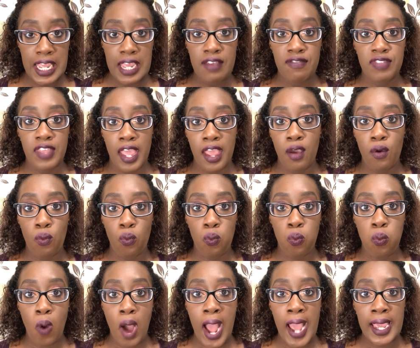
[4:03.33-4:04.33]
leaves
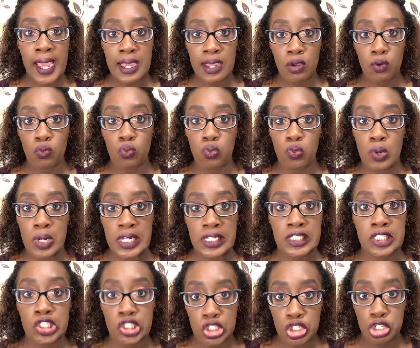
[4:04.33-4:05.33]
that white
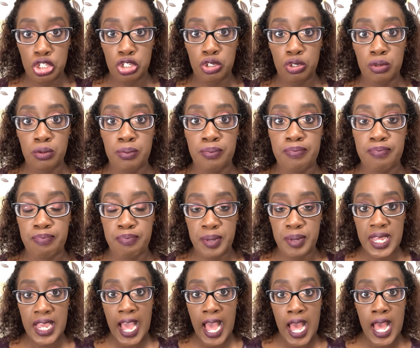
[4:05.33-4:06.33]
residue
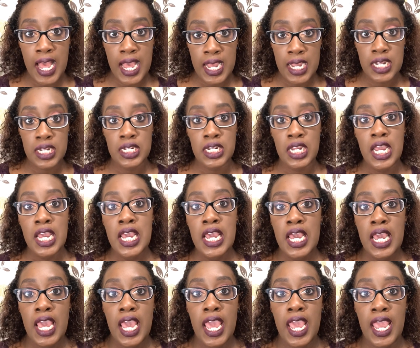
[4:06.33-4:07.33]
behind,
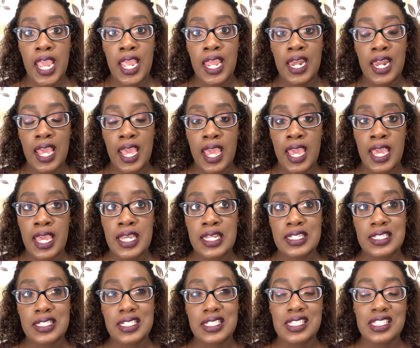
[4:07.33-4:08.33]
and
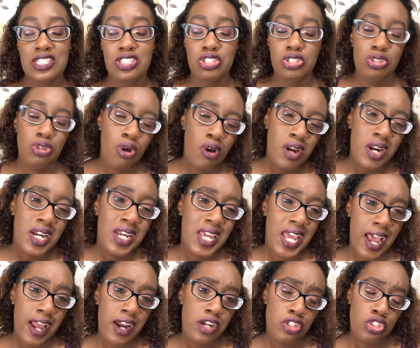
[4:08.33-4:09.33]
it sort of
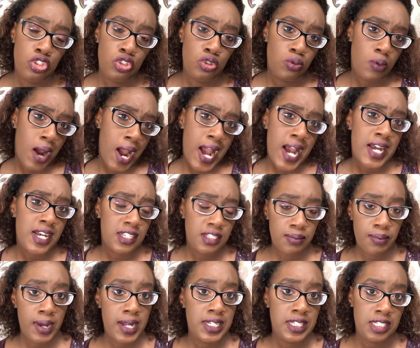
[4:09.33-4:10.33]
kind of
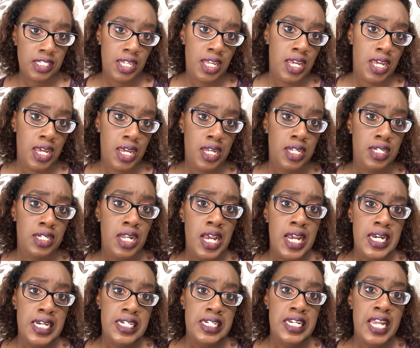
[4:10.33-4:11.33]
dries my skin
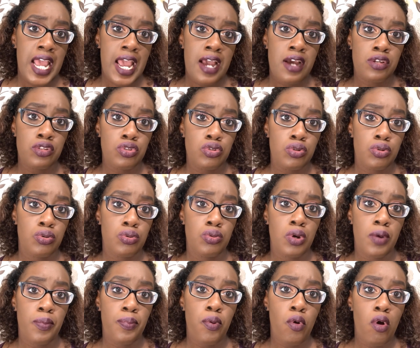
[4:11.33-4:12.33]
down to
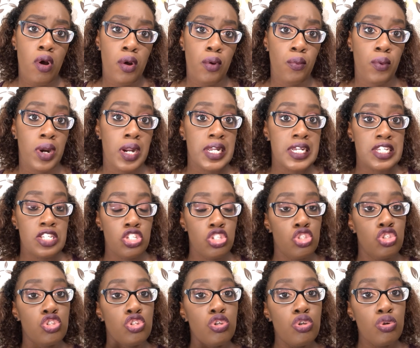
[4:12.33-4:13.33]
a point where it's
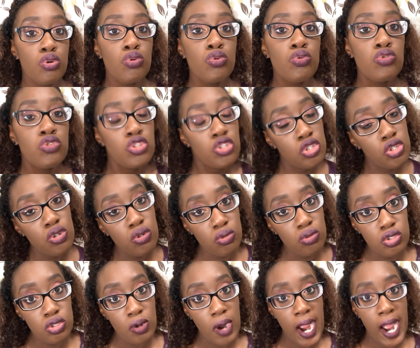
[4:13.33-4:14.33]
too
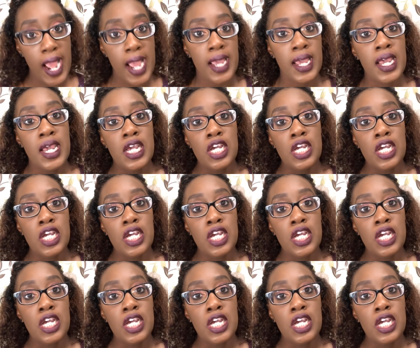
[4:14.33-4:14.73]
dry.